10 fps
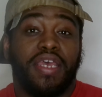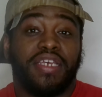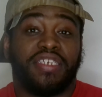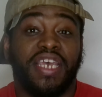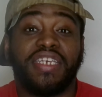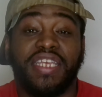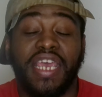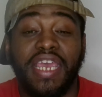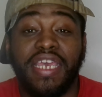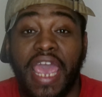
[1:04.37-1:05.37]

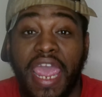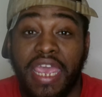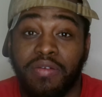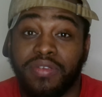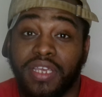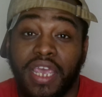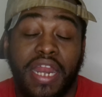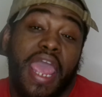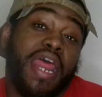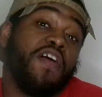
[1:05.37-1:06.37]
16 games in
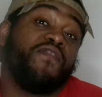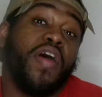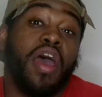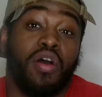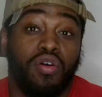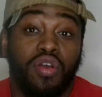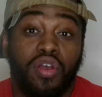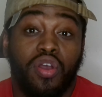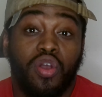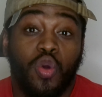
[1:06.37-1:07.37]
the NFL
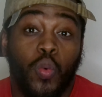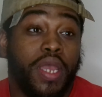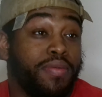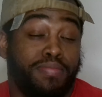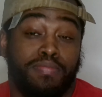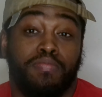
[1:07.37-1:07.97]
with